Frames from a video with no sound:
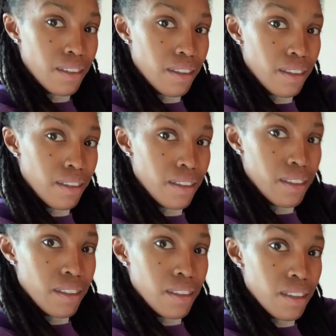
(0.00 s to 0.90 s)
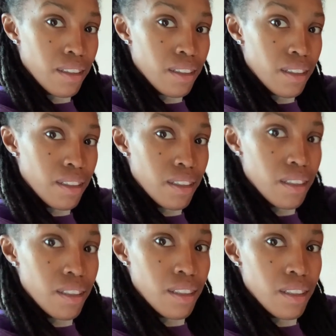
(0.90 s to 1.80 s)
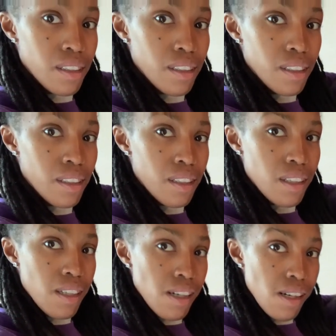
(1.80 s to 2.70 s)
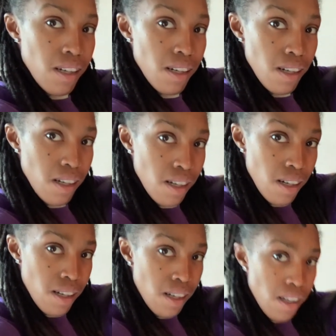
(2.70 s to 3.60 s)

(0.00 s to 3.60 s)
(silent)